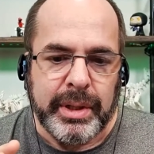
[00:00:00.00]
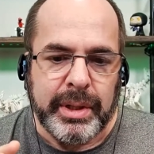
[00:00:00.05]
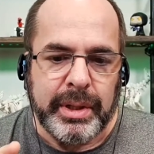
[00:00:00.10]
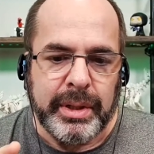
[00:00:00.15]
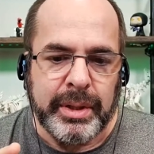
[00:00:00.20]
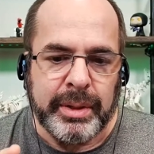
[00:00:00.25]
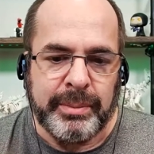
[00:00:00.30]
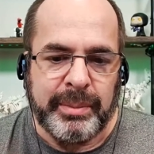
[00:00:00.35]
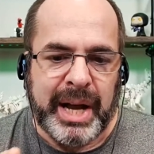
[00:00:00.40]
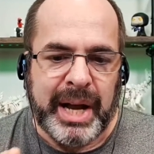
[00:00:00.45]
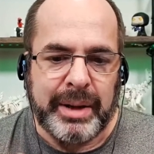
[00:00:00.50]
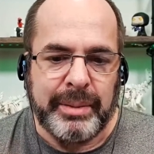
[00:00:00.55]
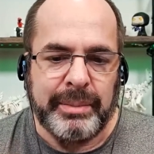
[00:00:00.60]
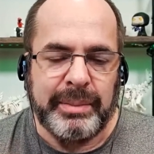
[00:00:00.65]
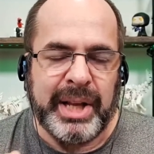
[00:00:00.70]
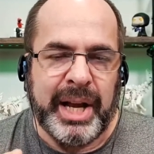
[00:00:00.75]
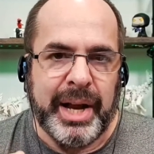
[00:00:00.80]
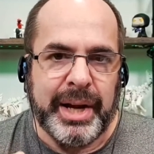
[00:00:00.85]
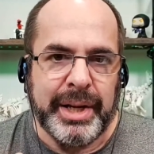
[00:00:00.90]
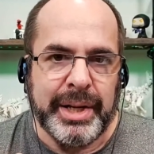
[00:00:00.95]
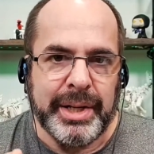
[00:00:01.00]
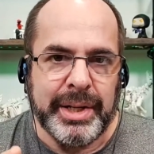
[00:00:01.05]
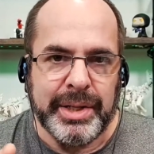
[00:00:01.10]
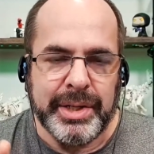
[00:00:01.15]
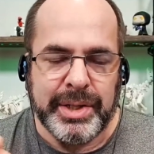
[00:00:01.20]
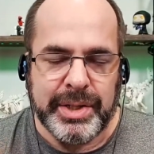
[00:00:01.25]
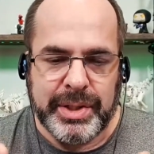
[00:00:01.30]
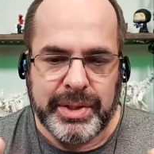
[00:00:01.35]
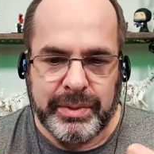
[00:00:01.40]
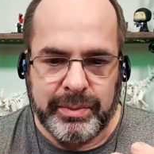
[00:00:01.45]
the bottom line
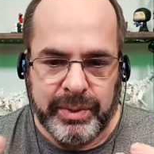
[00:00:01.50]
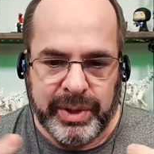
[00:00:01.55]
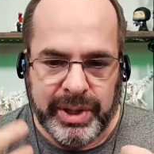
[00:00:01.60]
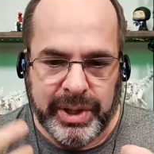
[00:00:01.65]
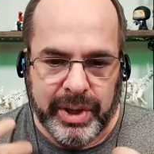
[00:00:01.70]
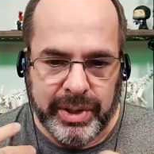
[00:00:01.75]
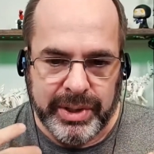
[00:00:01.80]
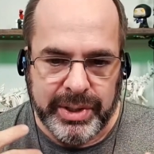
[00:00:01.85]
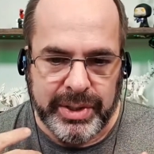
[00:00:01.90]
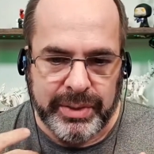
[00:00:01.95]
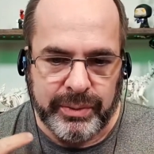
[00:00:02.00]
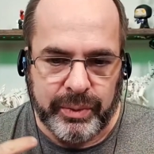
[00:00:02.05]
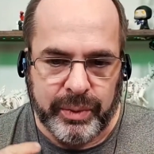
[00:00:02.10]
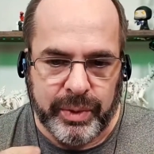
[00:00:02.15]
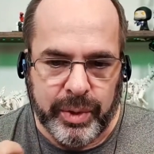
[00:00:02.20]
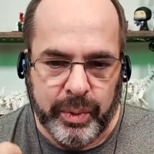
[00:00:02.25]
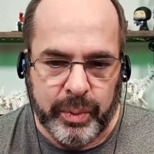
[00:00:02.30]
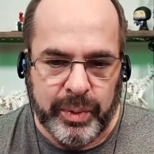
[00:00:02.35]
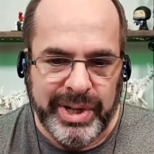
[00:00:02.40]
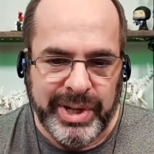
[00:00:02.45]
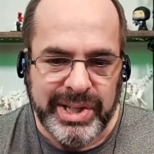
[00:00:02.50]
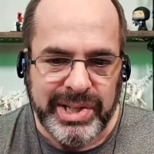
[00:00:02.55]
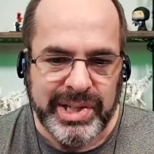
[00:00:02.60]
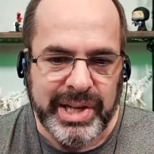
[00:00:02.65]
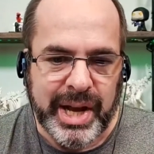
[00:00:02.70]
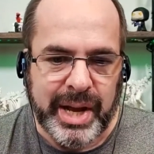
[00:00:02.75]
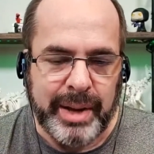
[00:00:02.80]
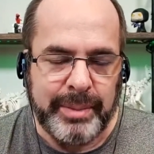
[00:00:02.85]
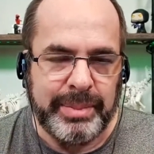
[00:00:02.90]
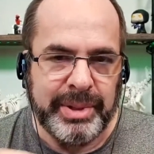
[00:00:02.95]
is, regardless of where we
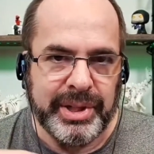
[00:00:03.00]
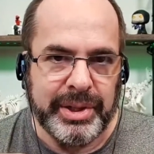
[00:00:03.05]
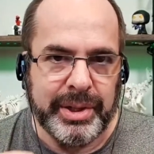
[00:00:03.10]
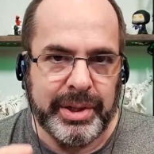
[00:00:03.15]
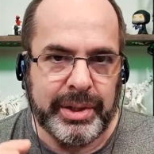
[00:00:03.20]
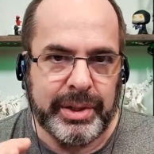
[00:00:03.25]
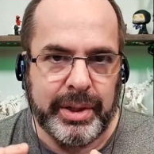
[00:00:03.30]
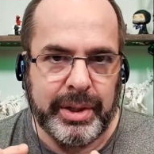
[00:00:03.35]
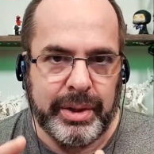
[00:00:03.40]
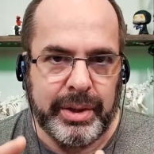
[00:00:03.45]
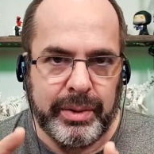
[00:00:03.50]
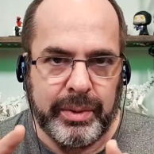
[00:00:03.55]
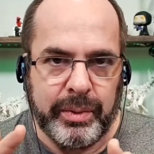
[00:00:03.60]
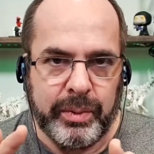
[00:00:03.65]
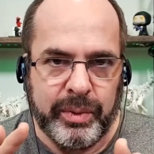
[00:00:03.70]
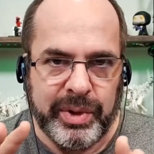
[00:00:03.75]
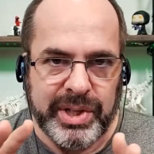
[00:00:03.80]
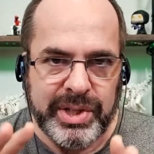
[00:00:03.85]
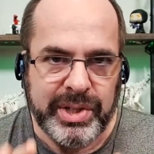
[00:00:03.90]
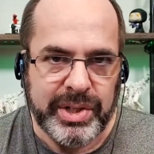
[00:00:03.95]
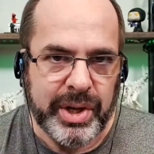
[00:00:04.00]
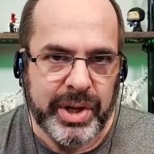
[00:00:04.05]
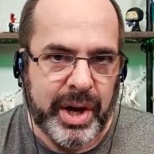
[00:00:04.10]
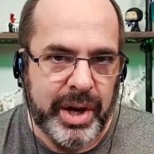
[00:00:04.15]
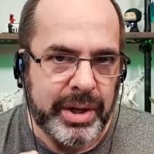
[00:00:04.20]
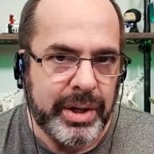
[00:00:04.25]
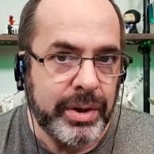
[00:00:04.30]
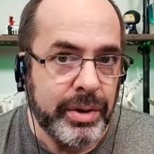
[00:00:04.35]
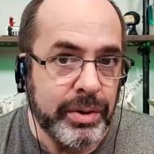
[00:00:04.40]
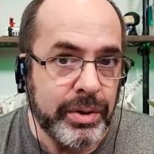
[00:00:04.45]
sat politically, we saw a
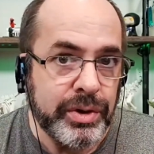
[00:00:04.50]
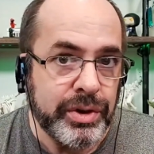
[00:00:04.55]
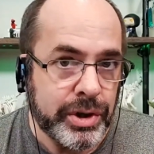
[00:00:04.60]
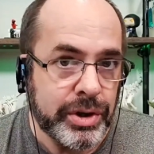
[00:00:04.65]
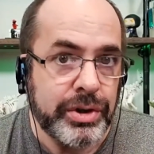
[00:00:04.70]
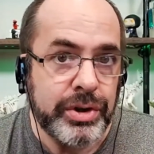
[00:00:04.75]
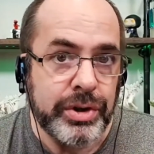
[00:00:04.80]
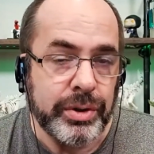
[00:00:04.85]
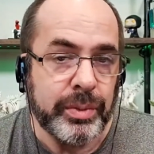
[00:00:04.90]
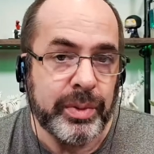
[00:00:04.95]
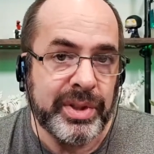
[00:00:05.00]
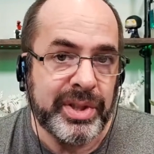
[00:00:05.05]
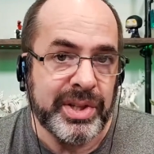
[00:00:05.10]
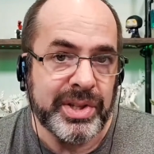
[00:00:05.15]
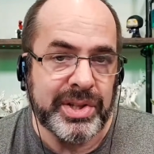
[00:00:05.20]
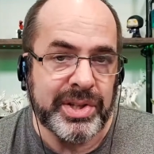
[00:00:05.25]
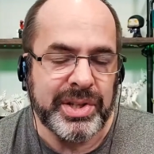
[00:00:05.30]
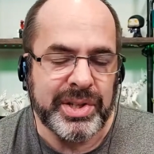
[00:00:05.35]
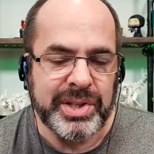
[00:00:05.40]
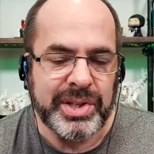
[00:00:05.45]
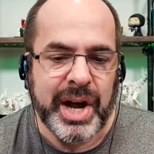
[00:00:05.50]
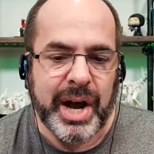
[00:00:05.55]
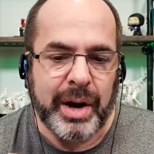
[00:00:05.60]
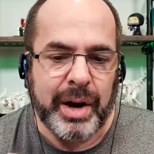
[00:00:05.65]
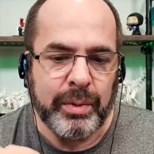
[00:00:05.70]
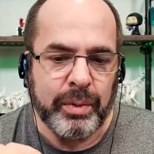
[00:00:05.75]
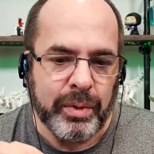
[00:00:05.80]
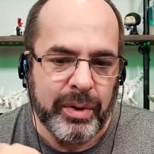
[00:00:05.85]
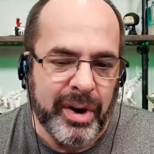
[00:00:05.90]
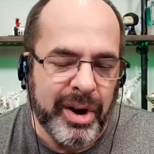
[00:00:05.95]
huge issue with this. It's not
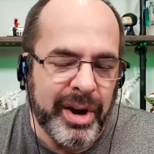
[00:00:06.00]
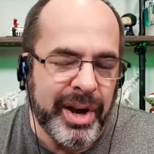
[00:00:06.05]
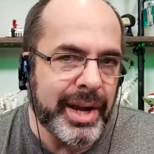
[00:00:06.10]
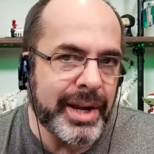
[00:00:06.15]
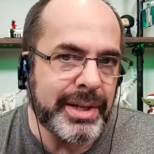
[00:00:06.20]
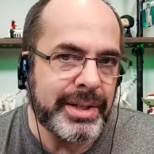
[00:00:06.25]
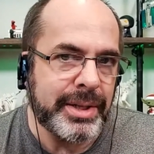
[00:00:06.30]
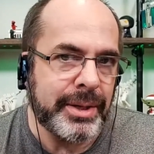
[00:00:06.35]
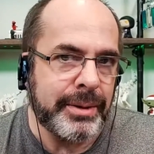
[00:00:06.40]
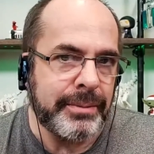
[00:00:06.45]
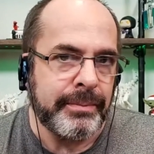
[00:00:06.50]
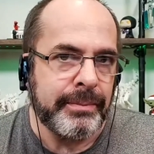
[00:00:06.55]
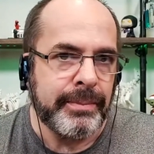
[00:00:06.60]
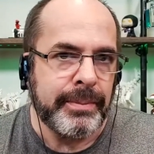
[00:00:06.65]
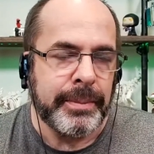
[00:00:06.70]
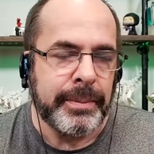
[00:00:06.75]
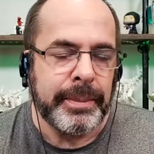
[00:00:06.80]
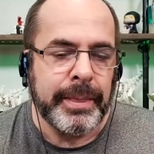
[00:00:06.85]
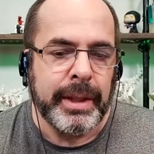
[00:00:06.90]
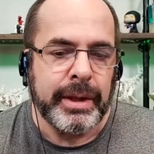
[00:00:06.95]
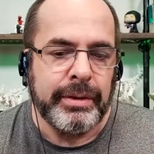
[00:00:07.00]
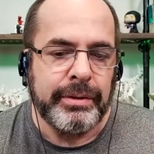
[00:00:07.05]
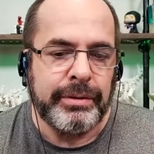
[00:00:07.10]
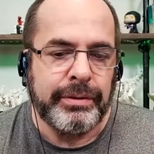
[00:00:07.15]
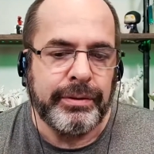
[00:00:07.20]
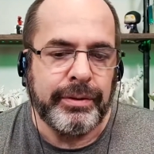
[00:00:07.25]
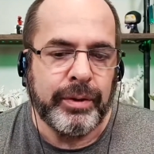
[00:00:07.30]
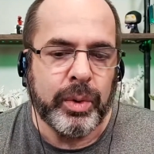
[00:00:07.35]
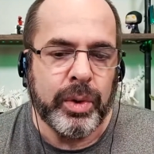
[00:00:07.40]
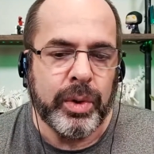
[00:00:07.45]
right
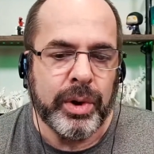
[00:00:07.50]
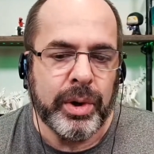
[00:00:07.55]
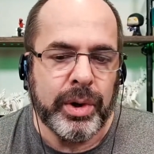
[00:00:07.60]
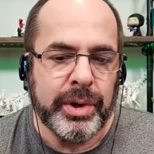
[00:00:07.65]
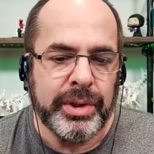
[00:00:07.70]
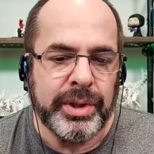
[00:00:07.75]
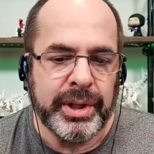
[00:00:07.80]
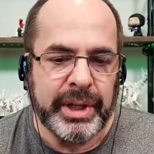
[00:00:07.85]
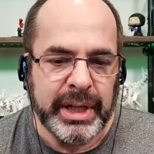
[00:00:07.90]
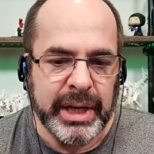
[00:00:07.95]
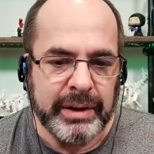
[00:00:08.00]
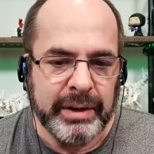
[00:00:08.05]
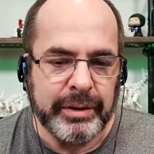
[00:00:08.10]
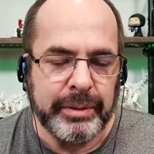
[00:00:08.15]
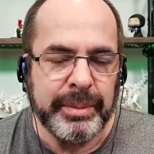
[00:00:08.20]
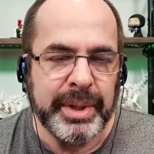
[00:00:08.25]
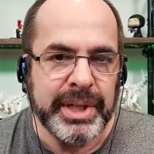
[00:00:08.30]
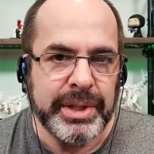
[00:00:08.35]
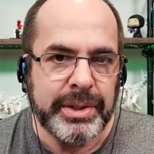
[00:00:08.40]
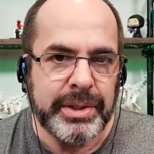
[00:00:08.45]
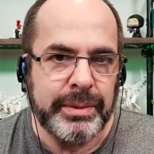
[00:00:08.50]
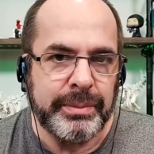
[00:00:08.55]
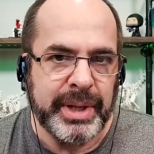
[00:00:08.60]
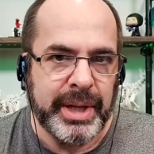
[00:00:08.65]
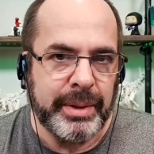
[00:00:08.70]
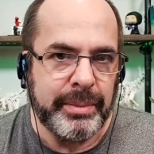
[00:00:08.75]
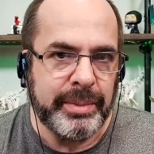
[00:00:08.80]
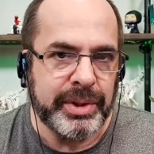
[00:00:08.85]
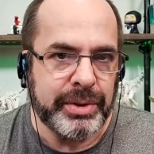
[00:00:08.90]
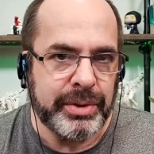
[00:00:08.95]
for the government to be
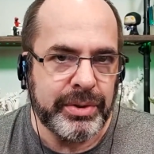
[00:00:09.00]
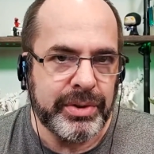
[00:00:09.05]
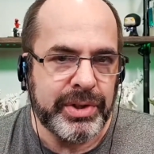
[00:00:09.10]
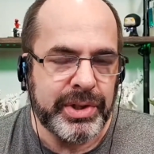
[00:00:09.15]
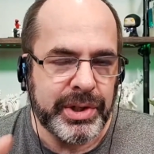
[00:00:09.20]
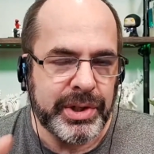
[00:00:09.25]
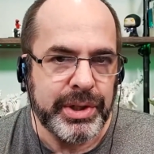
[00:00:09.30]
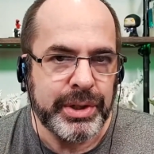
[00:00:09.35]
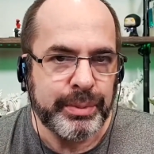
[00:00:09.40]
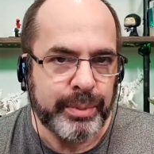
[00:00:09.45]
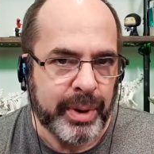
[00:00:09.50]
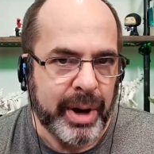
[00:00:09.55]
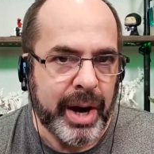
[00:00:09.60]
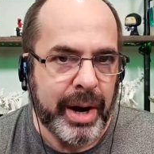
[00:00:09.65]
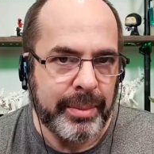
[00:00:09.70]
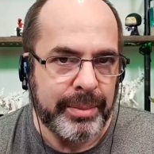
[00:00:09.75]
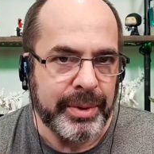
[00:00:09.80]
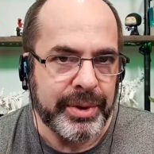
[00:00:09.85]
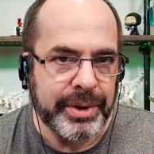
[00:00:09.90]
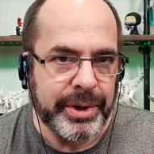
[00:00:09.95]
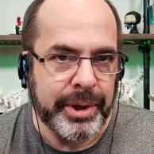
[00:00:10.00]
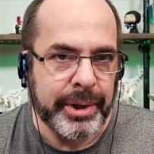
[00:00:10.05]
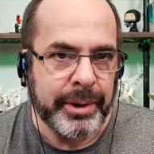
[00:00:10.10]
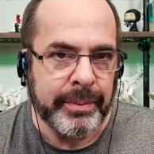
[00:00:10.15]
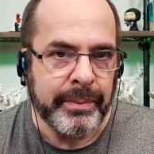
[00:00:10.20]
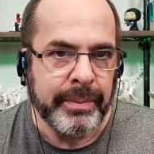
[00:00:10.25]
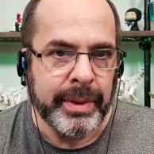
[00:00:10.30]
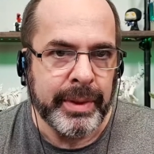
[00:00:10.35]
able to seize property